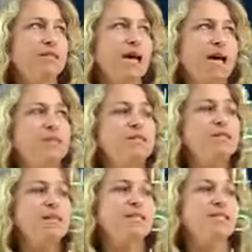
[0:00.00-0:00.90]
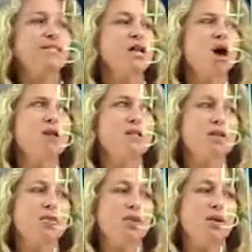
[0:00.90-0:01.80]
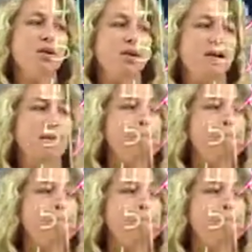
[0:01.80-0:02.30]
times 6 is also 30.